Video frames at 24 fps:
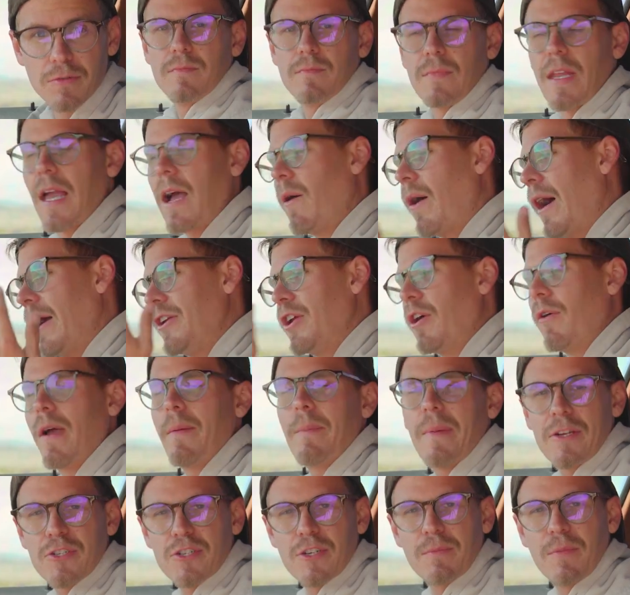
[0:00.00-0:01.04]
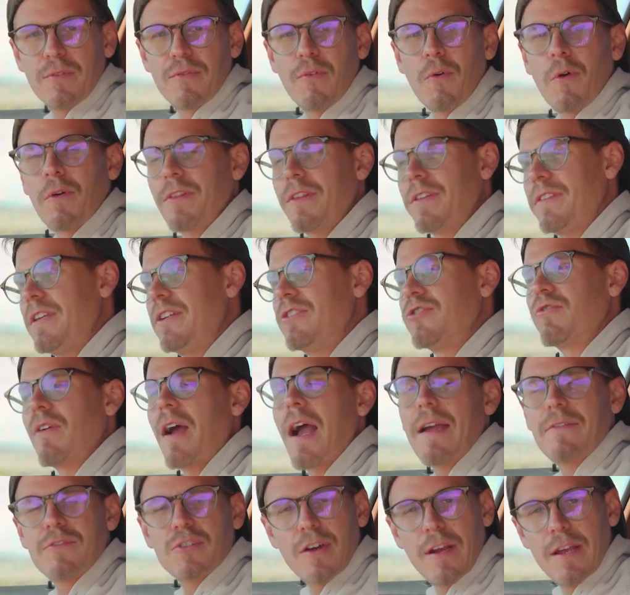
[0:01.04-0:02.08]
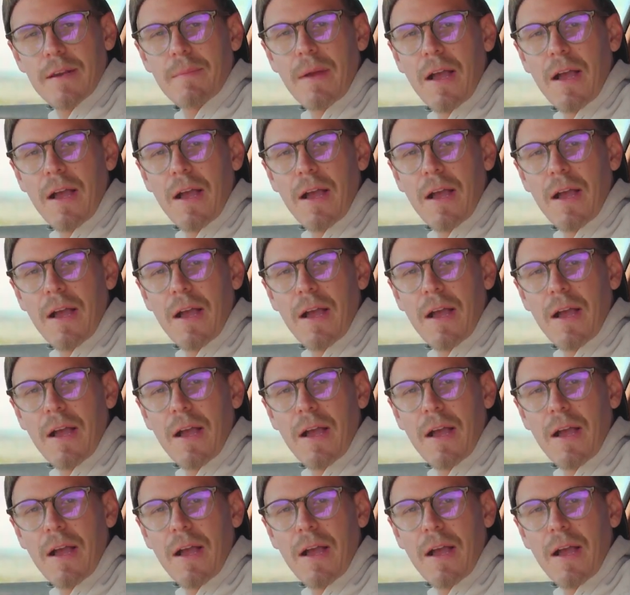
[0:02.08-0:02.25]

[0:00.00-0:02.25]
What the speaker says: Now, I know I mentioned before that the drivetrain